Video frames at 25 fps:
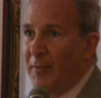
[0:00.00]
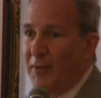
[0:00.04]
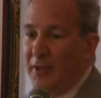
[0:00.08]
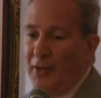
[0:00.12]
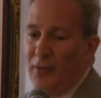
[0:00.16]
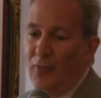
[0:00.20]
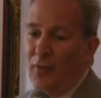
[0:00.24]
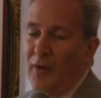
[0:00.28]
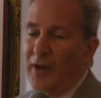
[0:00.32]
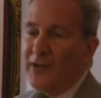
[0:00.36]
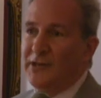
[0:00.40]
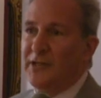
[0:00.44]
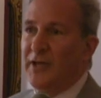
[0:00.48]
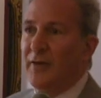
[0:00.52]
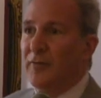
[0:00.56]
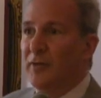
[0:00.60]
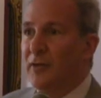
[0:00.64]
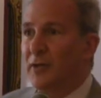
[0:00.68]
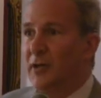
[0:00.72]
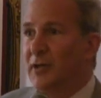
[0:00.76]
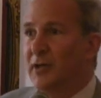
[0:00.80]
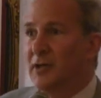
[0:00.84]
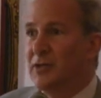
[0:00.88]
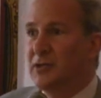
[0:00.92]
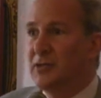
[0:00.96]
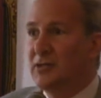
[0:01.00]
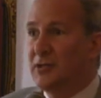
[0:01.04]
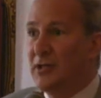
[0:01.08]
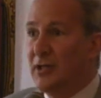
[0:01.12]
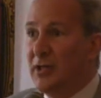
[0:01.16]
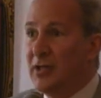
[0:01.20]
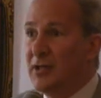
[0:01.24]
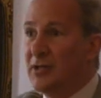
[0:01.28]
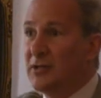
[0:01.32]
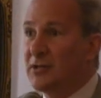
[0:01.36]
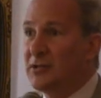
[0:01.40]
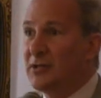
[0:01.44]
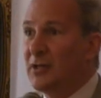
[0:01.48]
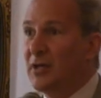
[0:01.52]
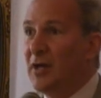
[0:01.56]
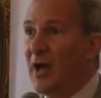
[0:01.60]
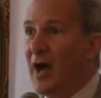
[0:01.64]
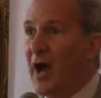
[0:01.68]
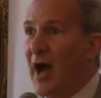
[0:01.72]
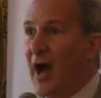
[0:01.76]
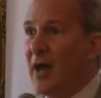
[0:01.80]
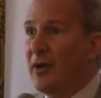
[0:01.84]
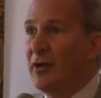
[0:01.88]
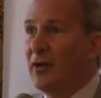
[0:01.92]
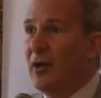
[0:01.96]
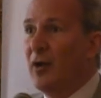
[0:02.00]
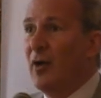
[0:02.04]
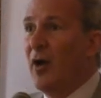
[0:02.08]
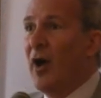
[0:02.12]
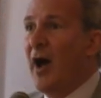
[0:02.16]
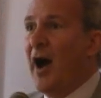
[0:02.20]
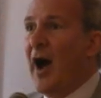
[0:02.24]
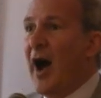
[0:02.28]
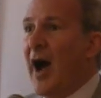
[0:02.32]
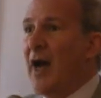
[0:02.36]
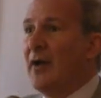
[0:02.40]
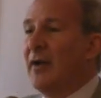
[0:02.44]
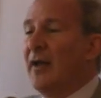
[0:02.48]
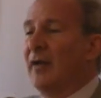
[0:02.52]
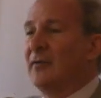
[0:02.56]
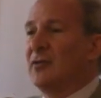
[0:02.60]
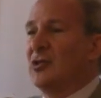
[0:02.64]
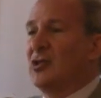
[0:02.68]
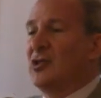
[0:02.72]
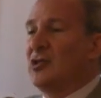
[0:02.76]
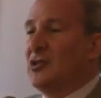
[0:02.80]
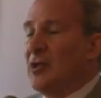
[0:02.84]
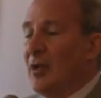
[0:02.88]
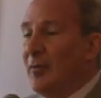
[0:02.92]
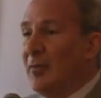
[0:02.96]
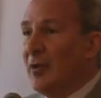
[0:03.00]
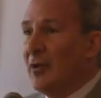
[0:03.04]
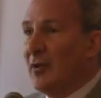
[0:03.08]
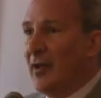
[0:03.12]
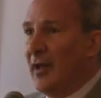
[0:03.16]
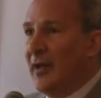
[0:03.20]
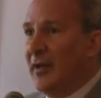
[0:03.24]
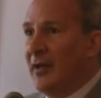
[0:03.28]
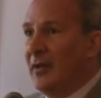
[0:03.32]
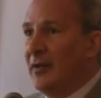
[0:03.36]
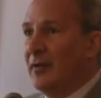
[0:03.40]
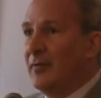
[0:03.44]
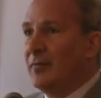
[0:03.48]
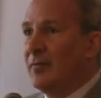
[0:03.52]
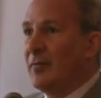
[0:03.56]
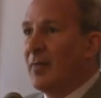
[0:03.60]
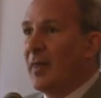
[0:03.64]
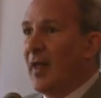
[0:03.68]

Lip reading: I mean, he wants everything he sees. I don't have to stimulate it.